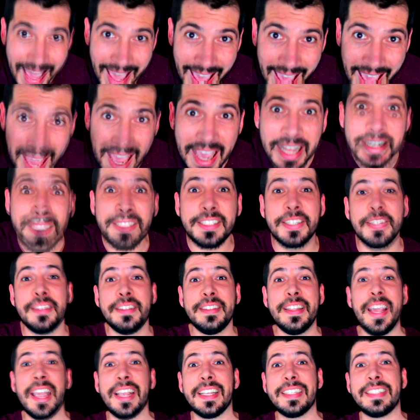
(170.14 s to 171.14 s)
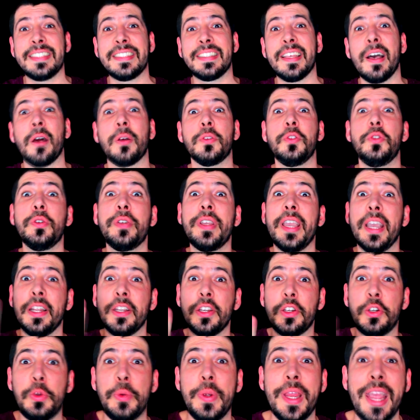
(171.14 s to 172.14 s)
And the next sound you can
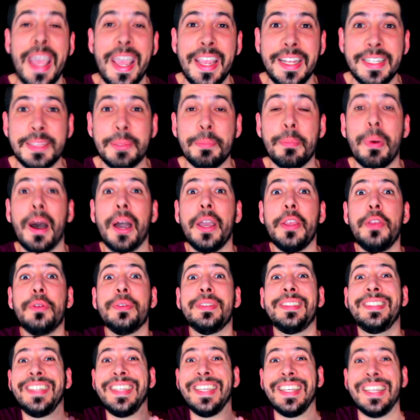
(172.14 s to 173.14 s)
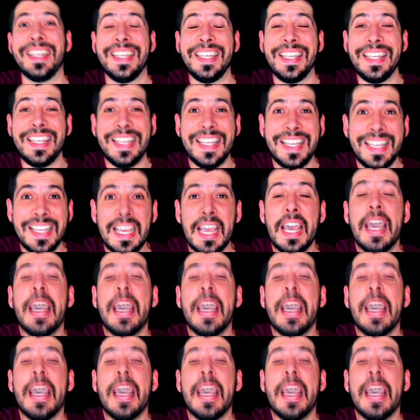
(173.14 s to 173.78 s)
create by using E,